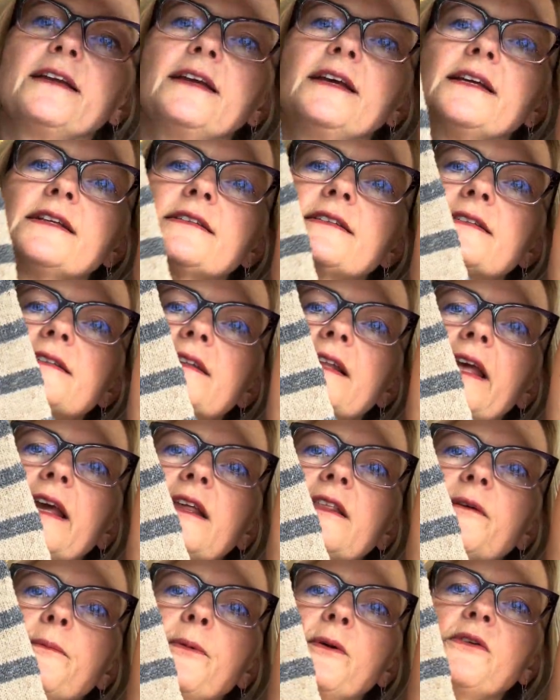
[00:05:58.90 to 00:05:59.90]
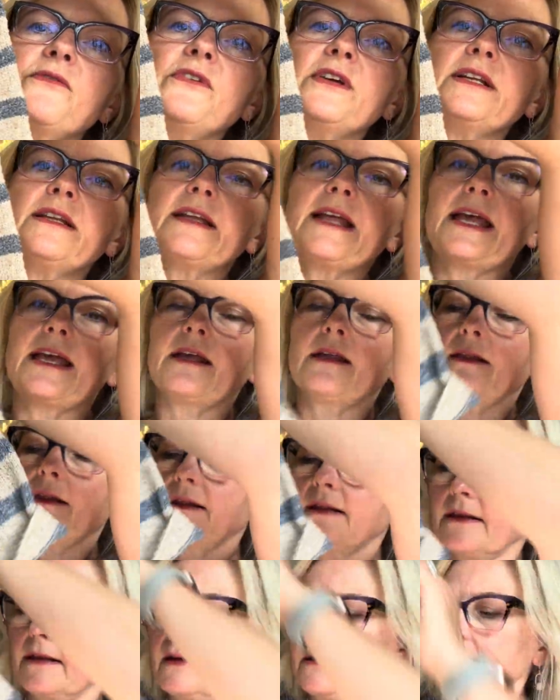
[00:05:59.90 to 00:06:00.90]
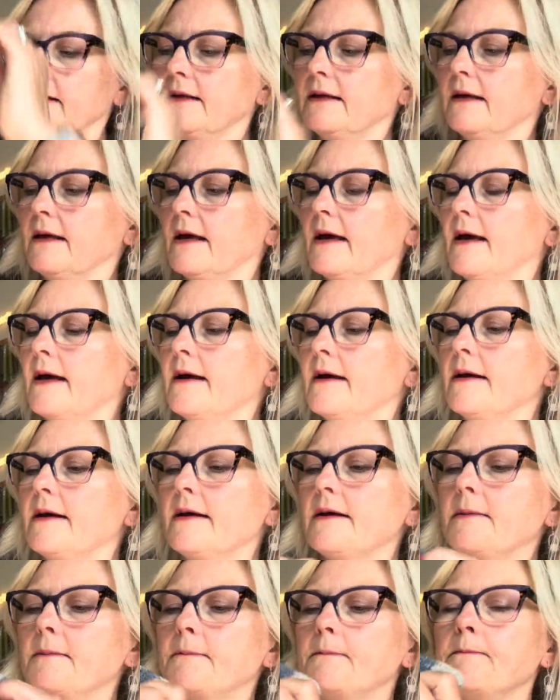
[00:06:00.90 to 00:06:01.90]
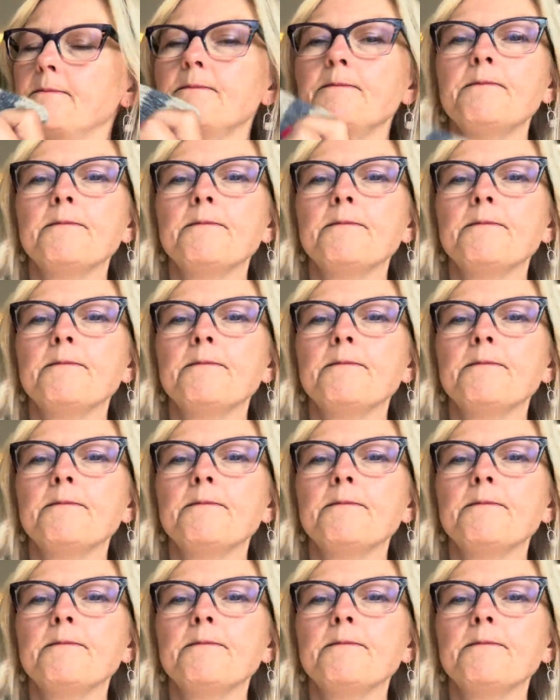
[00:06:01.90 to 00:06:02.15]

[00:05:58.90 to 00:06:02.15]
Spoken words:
It's like the perfect length. And